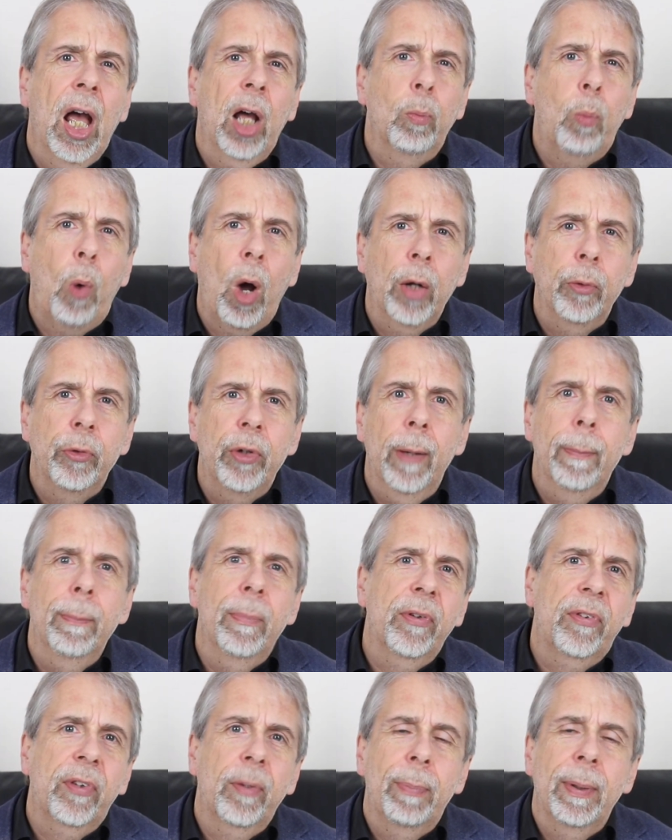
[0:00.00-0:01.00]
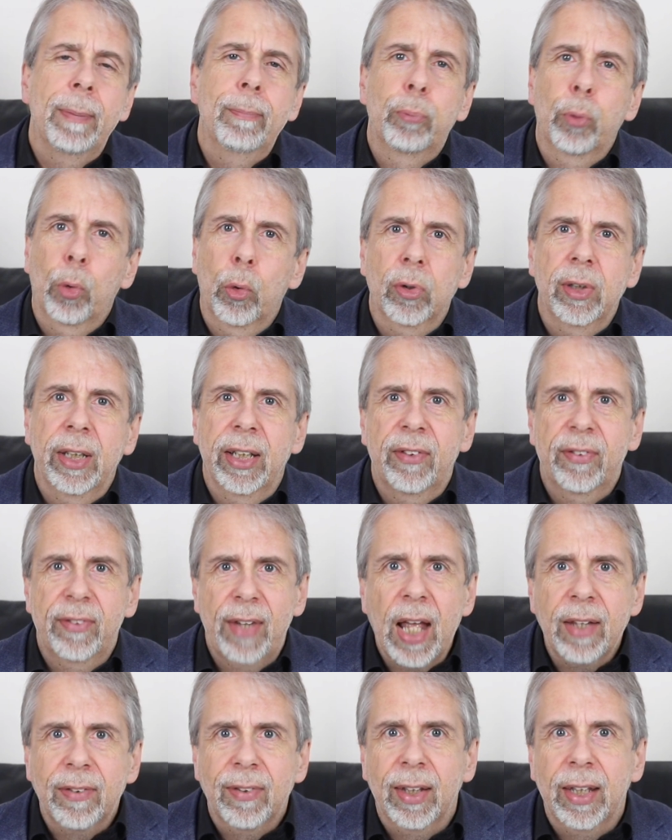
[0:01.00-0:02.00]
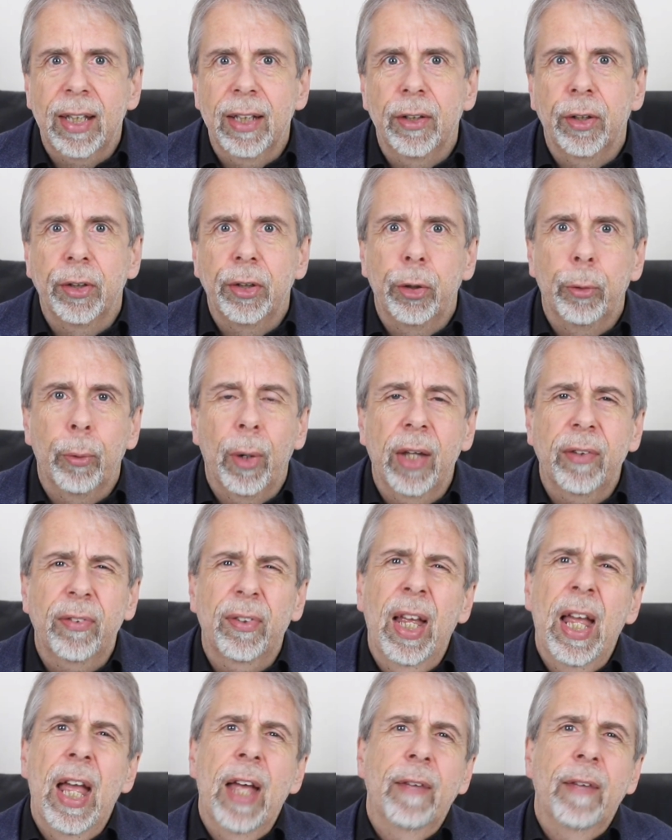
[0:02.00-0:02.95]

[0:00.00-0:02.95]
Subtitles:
And while numbers have been broadly static in the US,